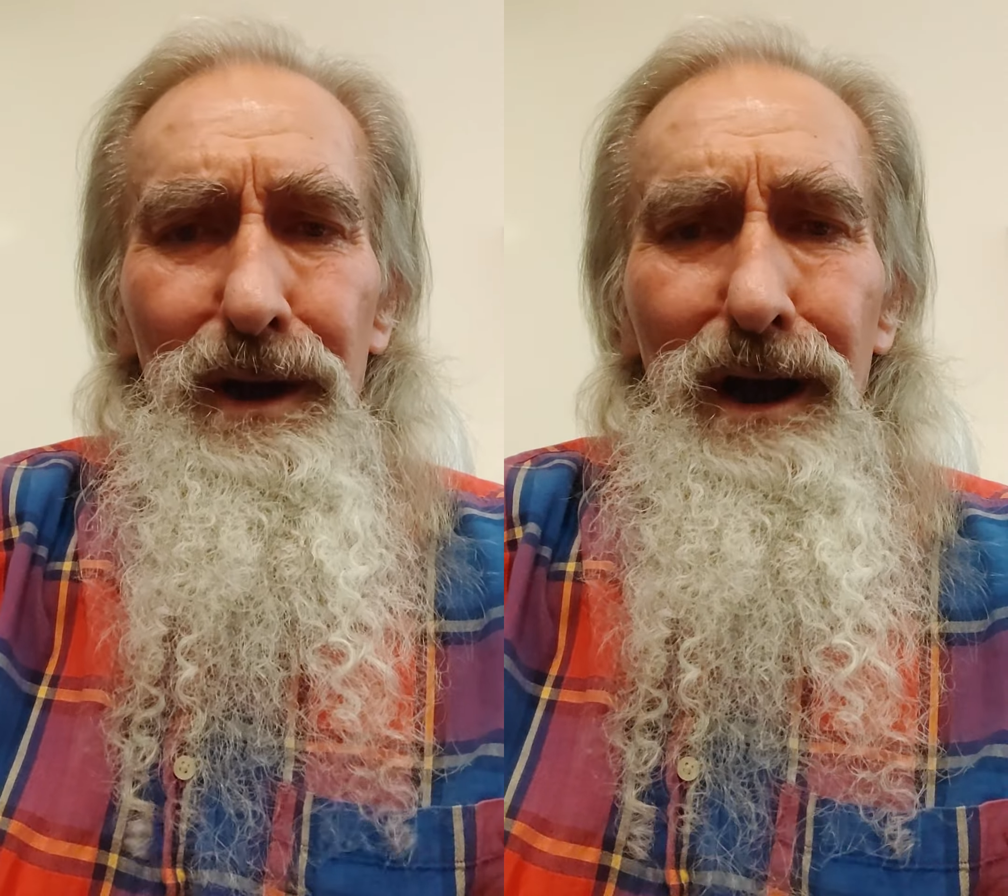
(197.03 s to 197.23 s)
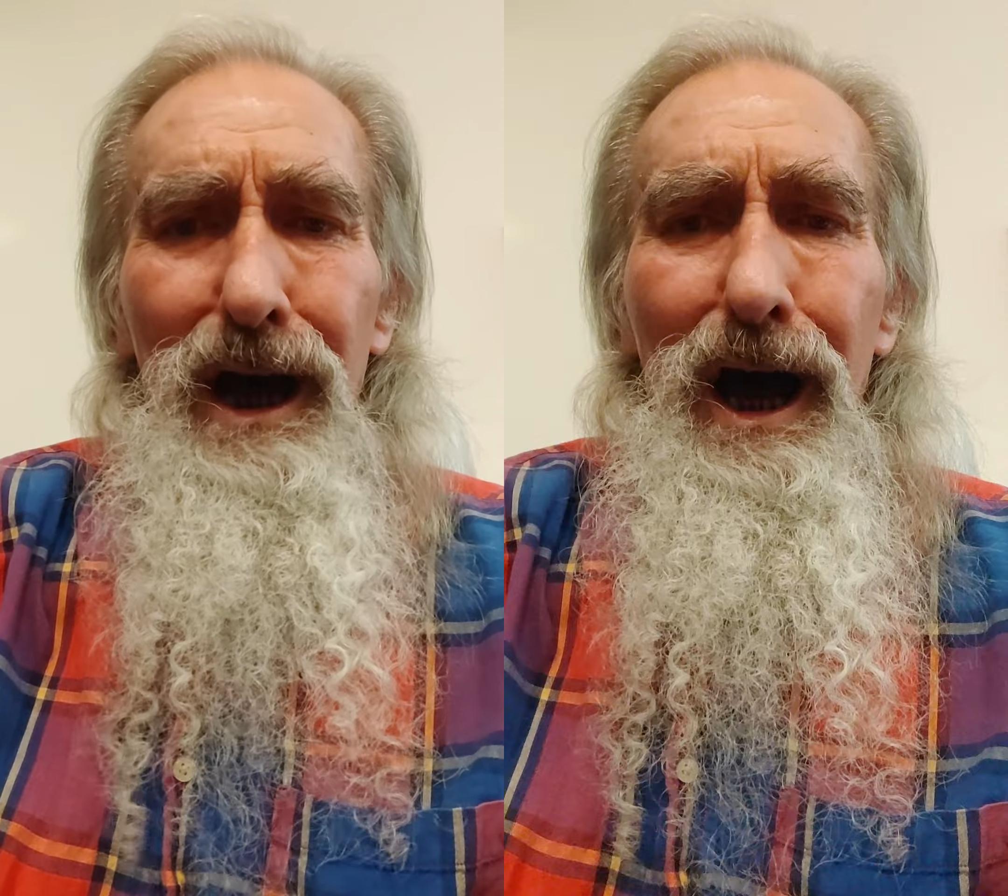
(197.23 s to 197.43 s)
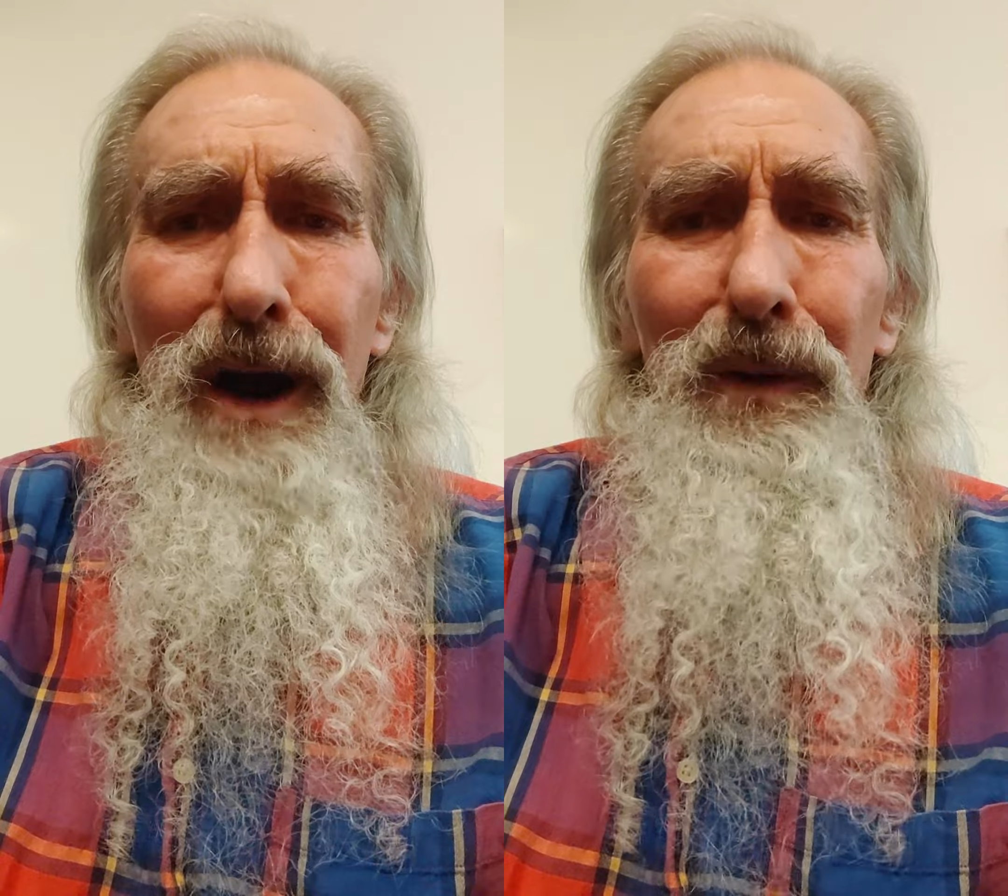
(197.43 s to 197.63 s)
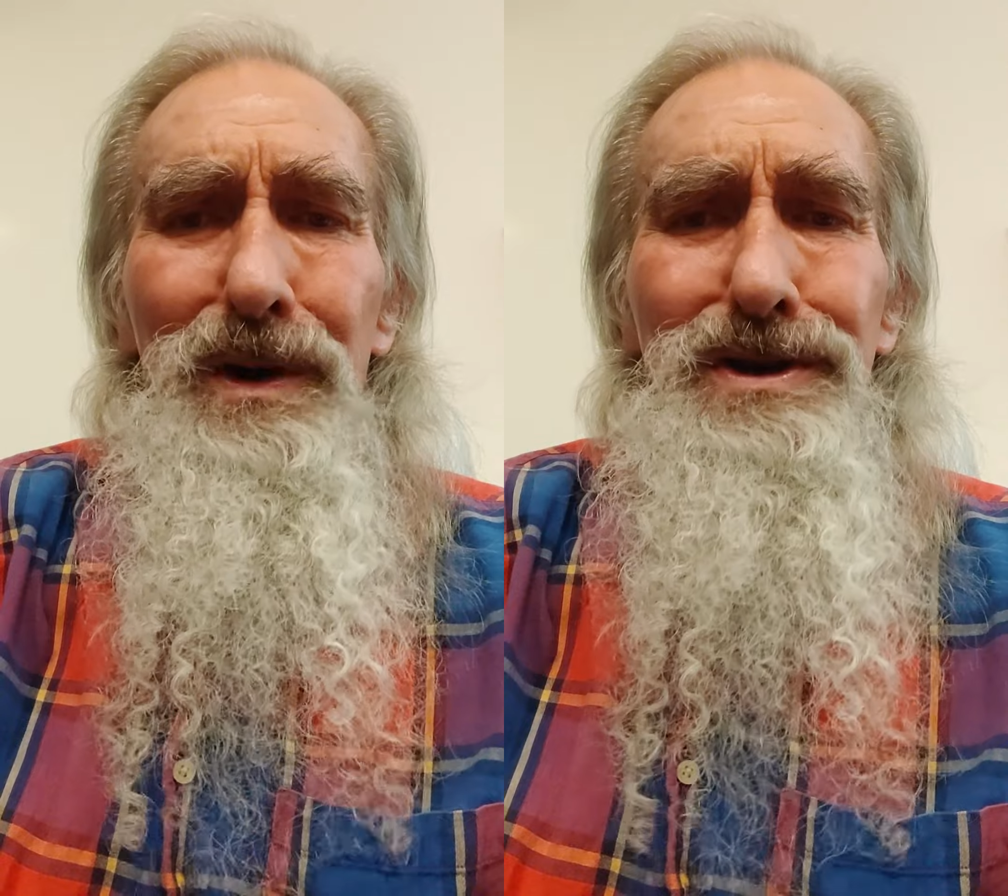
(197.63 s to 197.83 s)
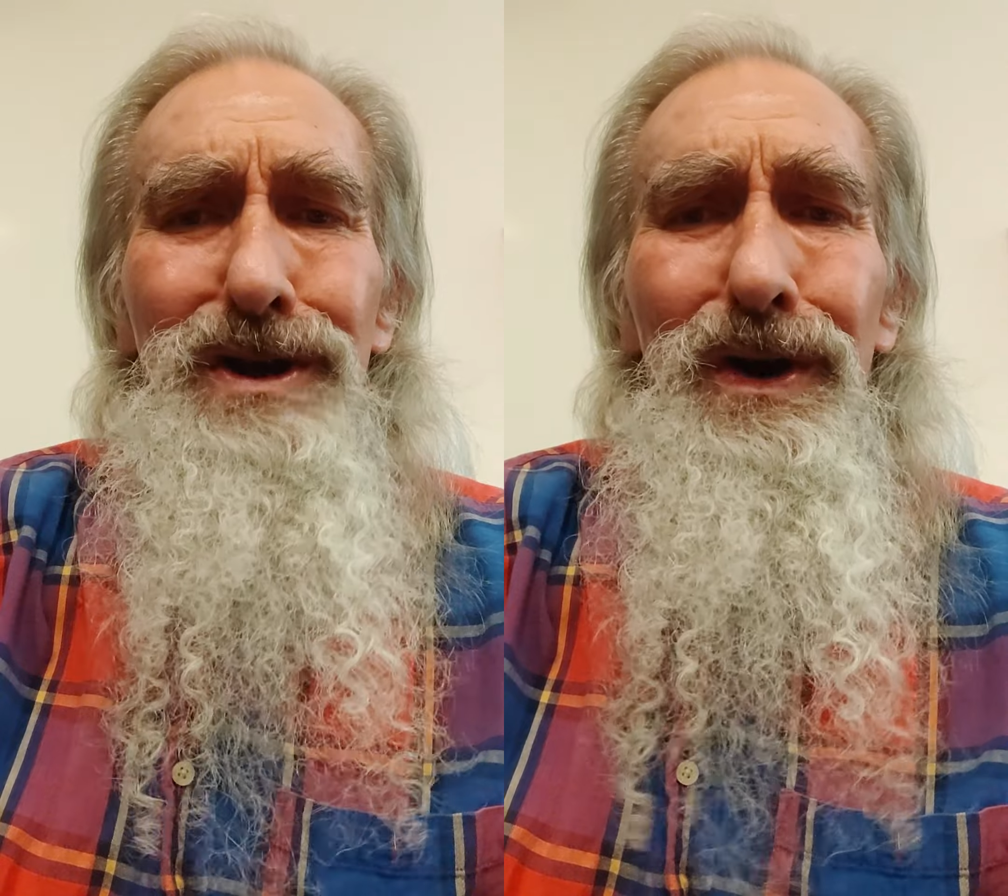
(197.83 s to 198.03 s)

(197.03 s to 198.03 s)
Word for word: but I was